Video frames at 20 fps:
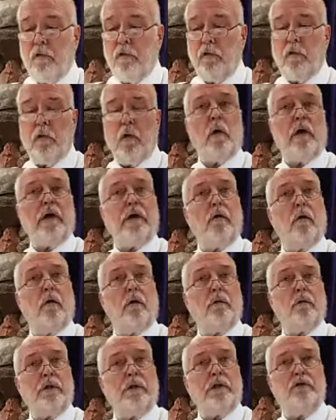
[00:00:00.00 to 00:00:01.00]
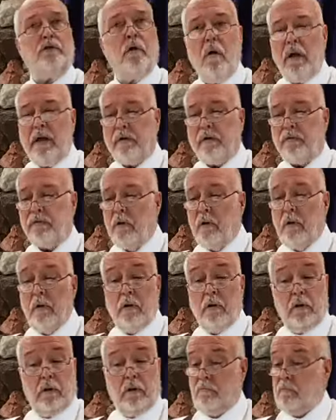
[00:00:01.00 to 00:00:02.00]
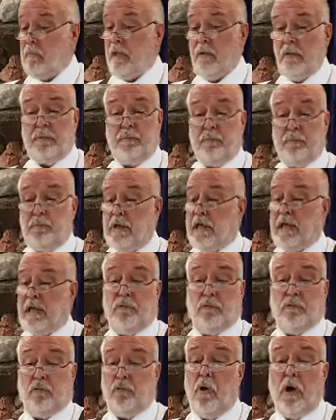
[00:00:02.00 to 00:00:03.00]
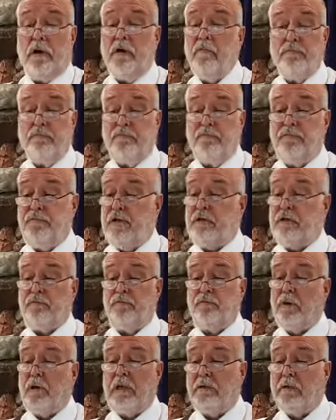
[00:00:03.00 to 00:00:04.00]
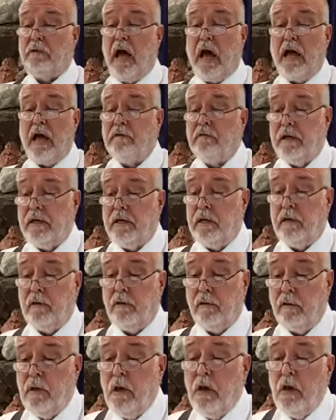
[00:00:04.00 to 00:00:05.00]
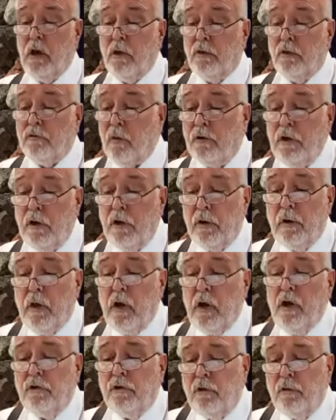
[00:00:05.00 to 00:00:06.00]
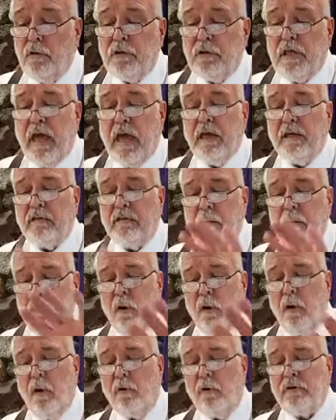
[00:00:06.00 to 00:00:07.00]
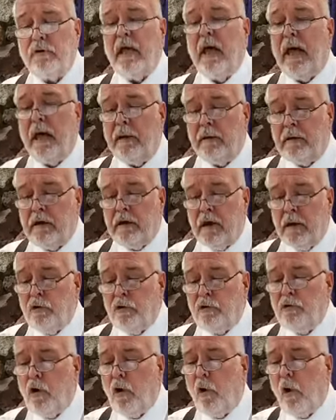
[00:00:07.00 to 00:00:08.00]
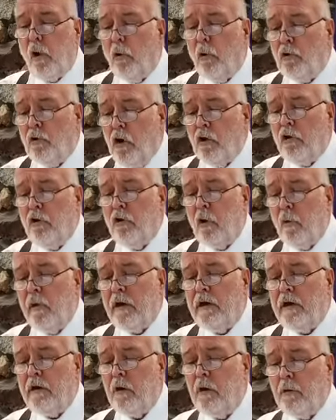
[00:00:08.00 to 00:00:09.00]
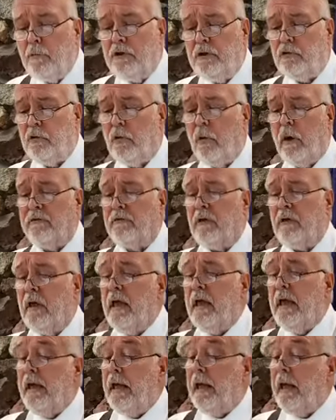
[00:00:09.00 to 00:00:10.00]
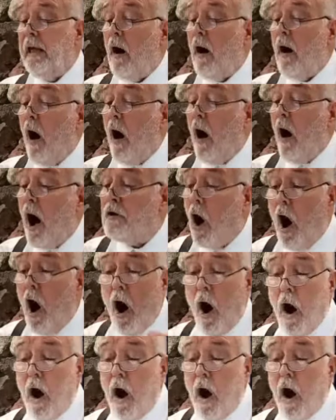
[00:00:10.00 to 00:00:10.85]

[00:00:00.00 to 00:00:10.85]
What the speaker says: glory or rejoice. And either one of them fits really nicely here. So you take the boast and you go glory or rejoice on